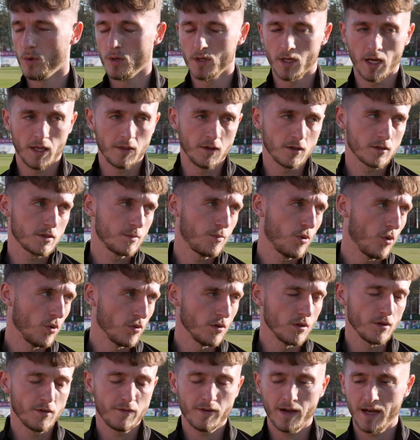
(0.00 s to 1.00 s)
and the support
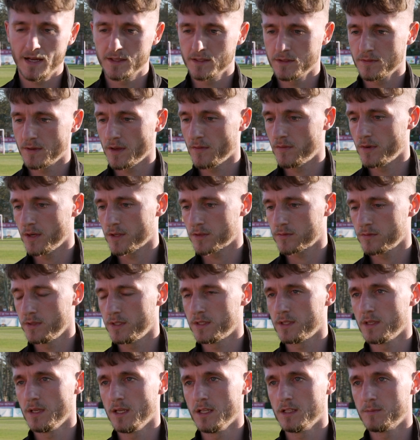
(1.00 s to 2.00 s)
that the fans have given us
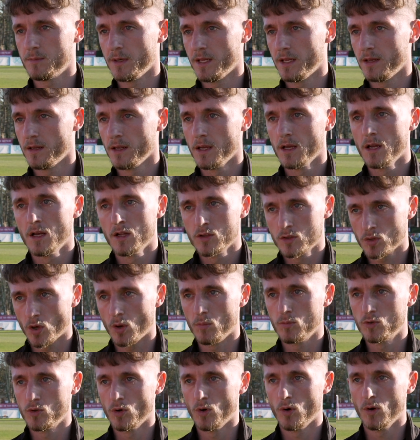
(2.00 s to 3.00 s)
recently has been
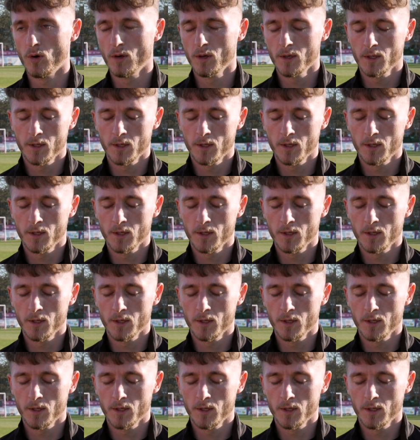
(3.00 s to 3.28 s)
top draw.